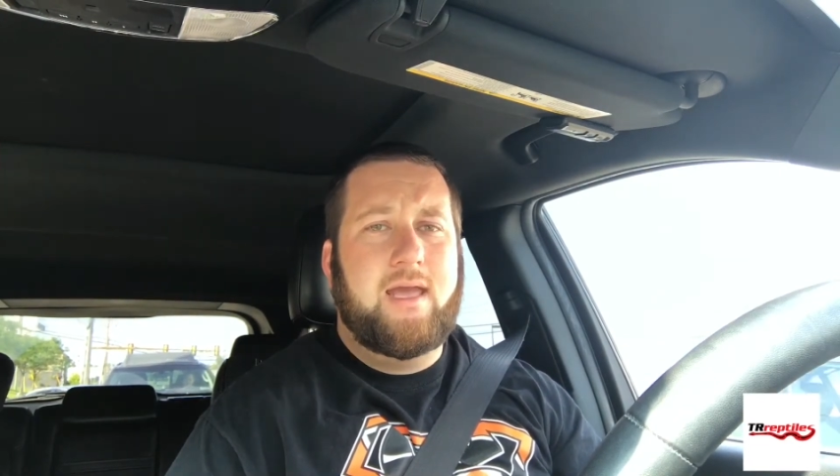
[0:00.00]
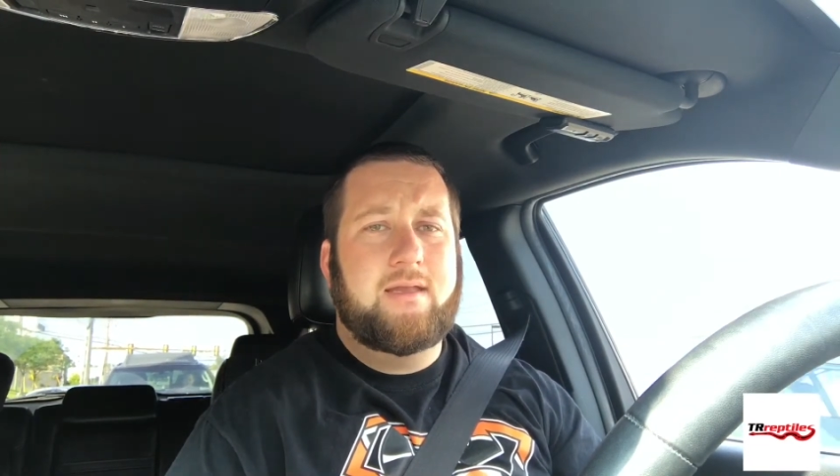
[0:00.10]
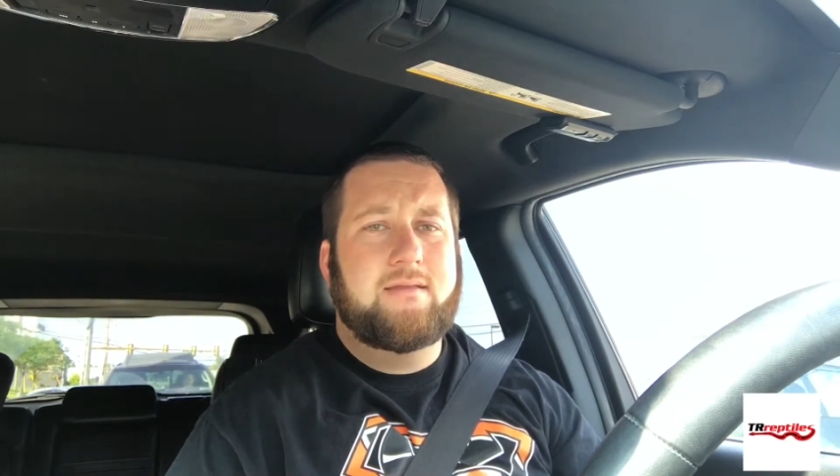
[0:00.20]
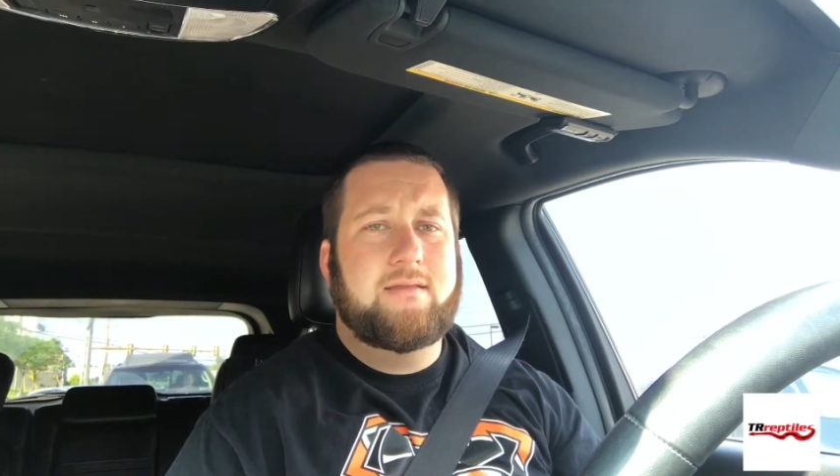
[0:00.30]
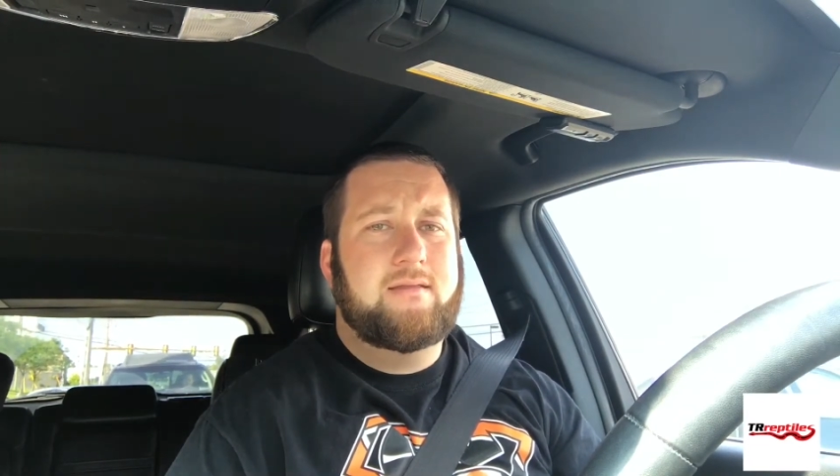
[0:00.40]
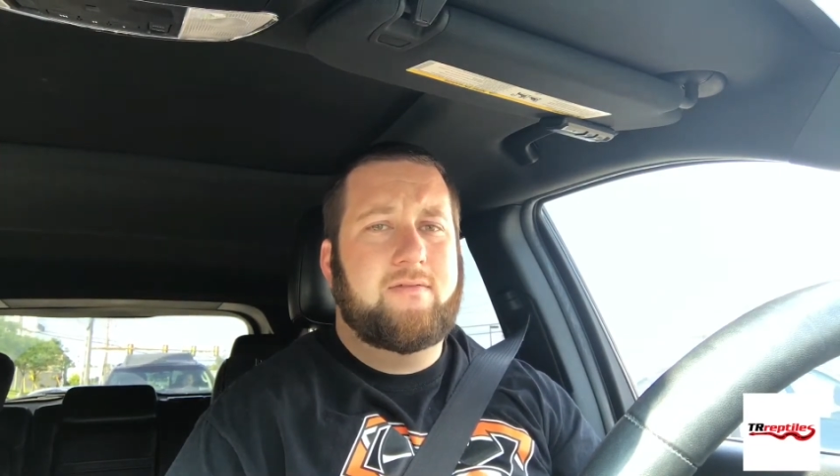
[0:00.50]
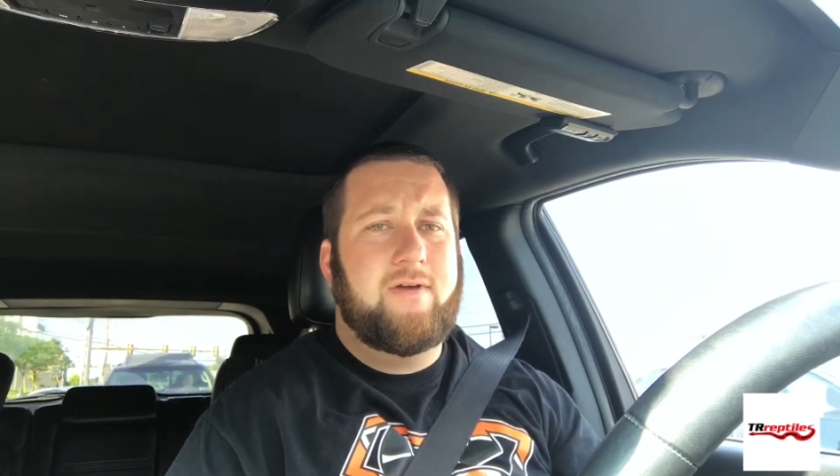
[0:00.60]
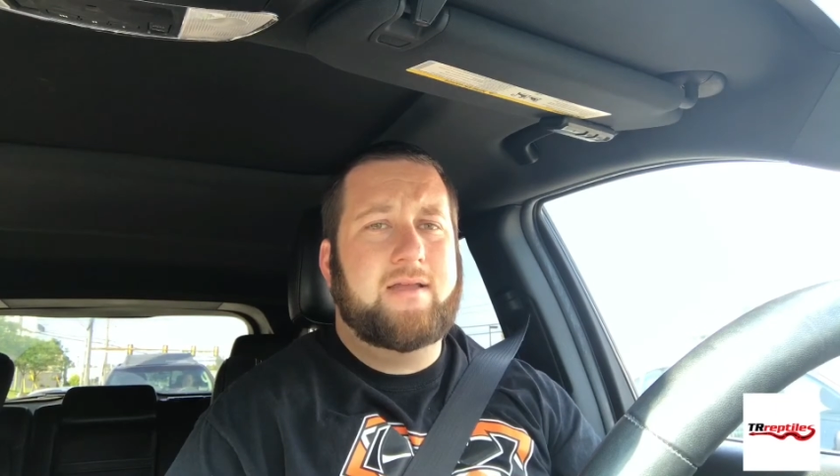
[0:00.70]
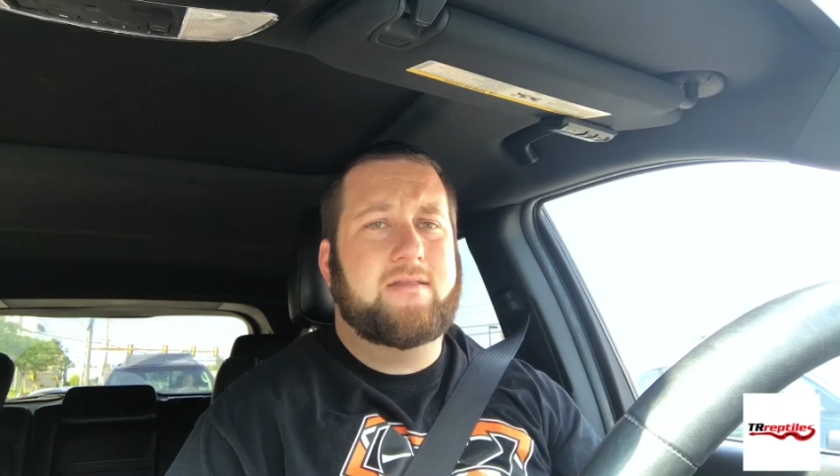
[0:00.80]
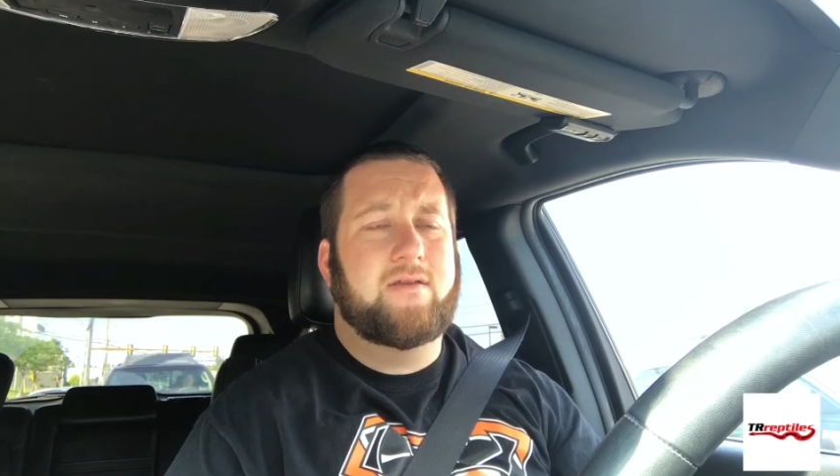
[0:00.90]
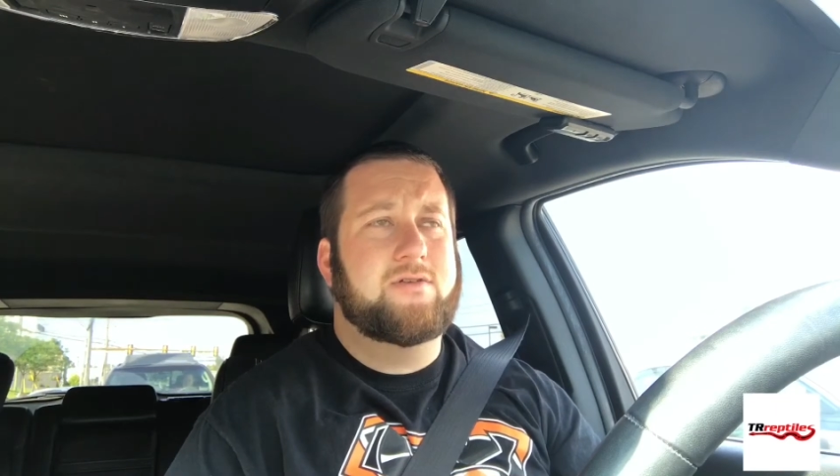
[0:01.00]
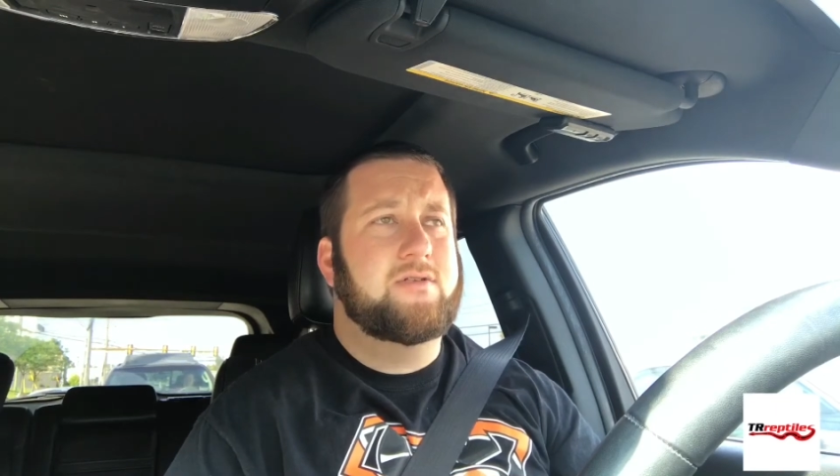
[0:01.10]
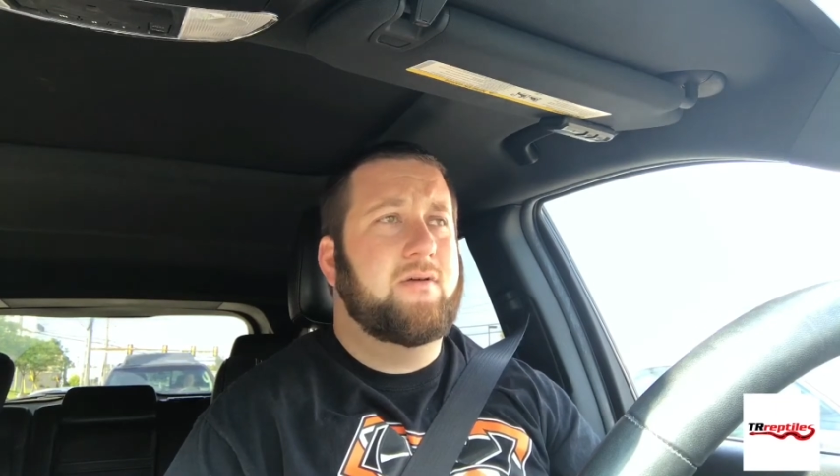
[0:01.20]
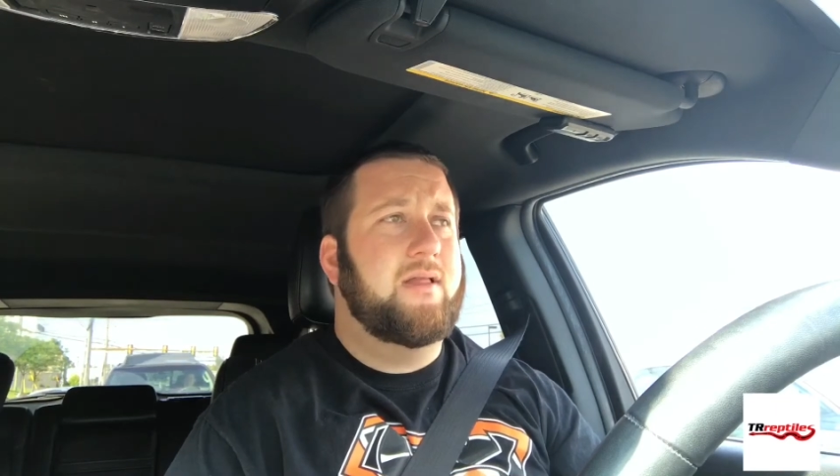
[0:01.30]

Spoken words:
and the fact that there's still